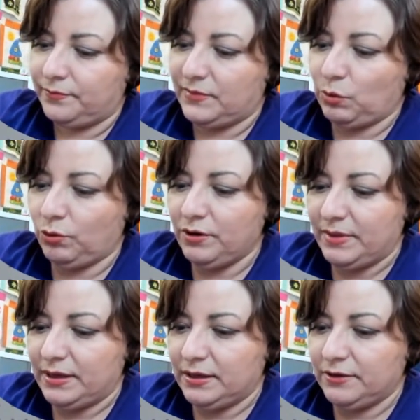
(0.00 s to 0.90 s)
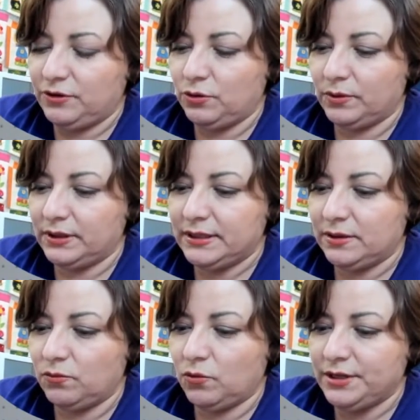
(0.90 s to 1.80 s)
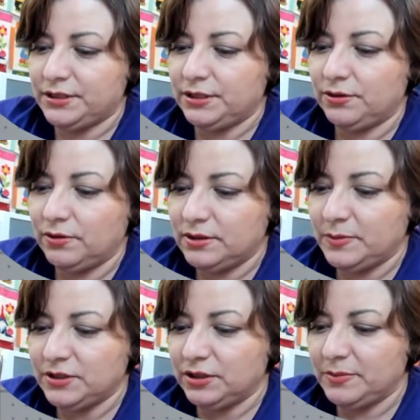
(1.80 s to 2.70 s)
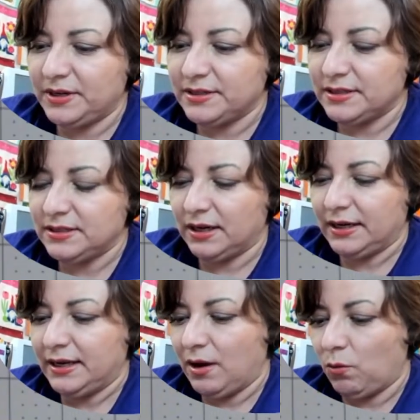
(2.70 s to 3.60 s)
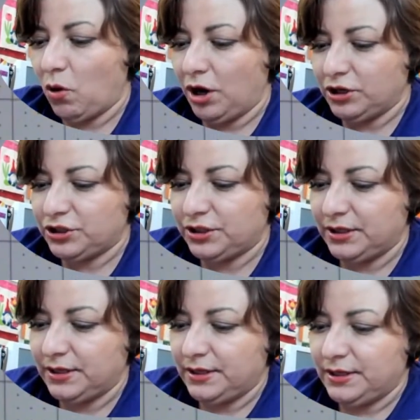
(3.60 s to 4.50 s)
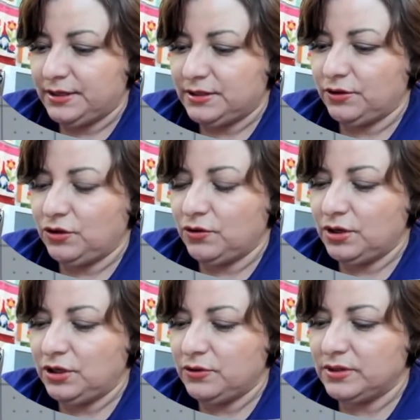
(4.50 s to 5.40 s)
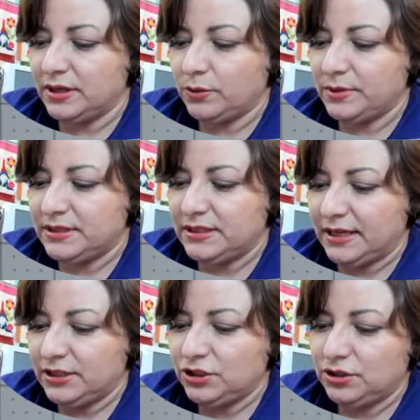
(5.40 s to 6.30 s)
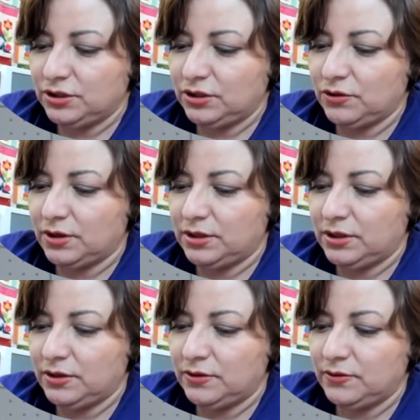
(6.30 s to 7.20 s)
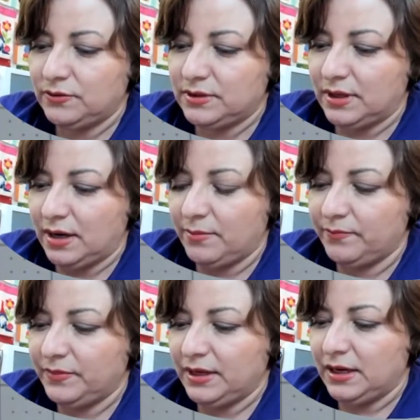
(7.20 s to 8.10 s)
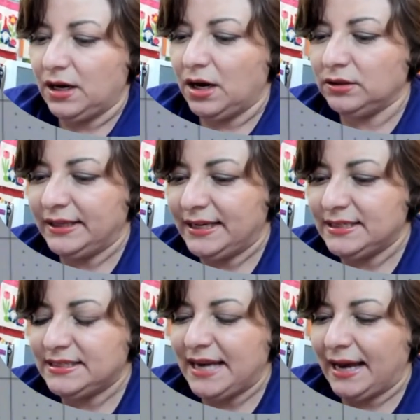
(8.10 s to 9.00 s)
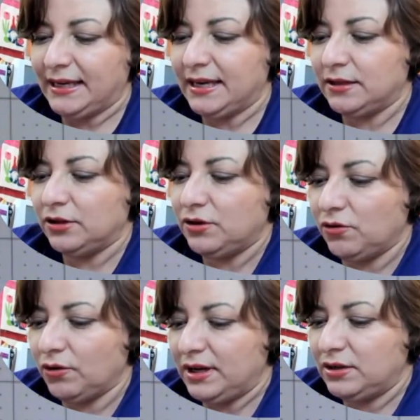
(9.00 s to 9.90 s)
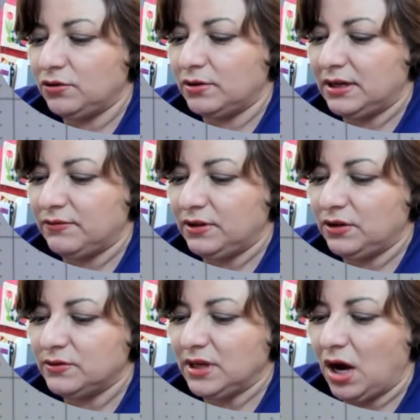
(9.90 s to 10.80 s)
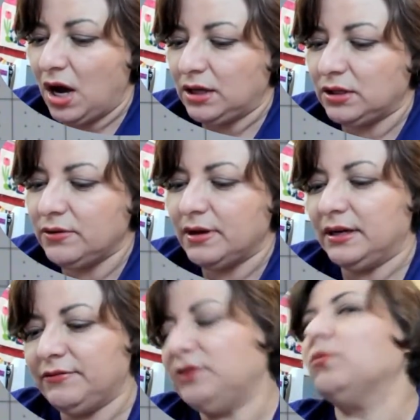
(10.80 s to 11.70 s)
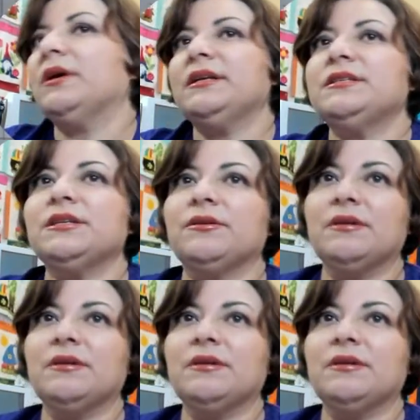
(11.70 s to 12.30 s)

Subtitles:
ornament if you really didn't want to, especially because it's not going to get washed. So you could use liquid stitch, you could use Aleene's tacky glue, or you could even use a hot glue gun if you wanted to.